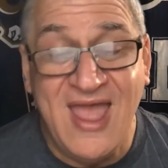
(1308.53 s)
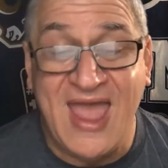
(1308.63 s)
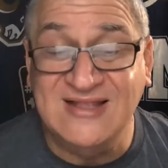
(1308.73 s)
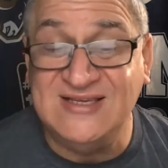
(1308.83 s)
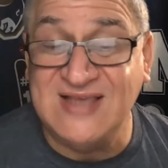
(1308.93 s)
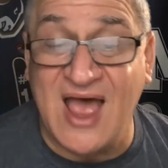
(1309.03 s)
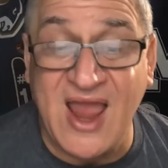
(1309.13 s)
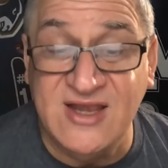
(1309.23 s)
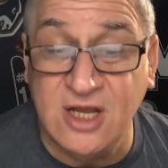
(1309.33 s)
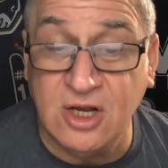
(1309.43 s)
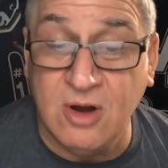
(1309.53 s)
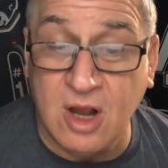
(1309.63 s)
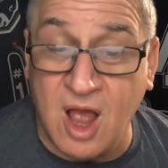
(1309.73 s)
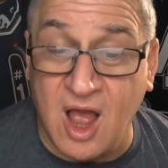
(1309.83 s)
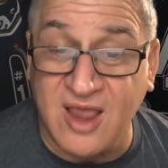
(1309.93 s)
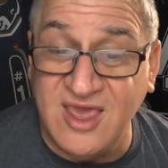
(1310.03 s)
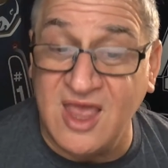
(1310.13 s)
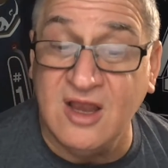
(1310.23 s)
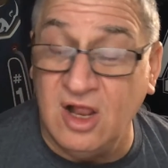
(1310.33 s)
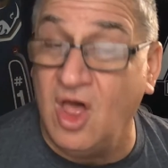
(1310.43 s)
and signed
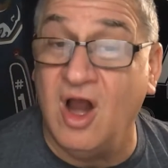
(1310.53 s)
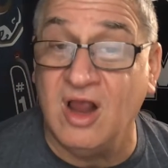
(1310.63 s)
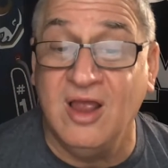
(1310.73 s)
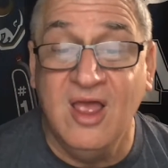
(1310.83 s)
Ken Clark